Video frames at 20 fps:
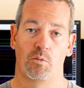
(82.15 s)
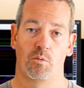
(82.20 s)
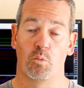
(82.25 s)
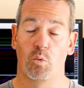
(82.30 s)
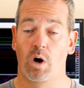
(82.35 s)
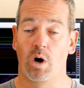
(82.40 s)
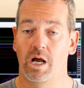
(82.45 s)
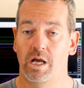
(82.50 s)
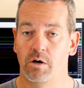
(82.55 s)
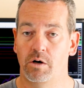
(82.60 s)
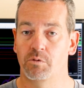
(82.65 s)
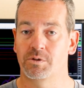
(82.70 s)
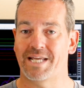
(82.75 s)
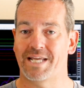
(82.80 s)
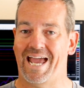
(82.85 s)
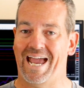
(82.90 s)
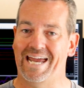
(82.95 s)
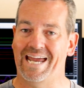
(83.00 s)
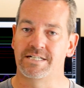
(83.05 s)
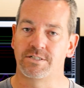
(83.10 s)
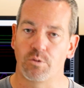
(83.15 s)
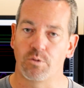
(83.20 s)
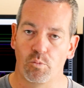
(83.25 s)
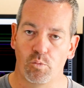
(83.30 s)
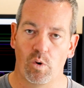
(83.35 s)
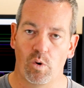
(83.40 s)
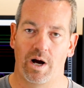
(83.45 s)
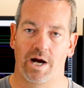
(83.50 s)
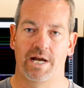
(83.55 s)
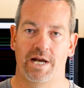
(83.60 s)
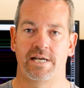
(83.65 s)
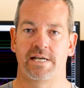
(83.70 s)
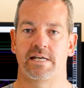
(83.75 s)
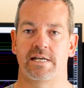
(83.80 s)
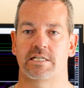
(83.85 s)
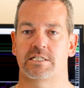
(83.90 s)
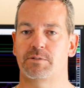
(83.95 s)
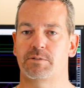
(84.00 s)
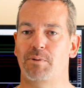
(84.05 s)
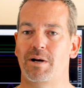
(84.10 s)
wild and
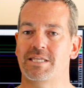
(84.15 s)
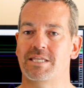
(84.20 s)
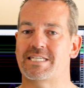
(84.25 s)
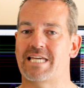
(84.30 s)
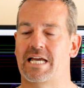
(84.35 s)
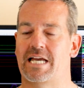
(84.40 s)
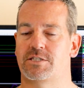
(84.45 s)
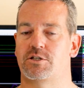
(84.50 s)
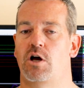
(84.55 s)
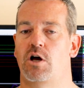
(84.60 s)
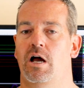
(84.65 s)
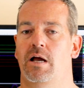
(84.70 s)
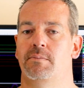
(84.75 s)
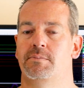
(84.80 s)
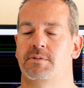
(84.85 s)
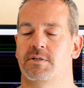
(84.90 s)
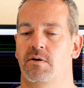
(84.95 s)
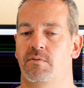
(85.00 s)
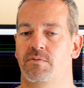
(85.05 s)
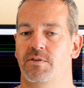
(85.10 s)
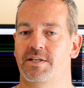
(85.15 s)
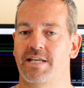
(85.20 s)
wide spreads at times of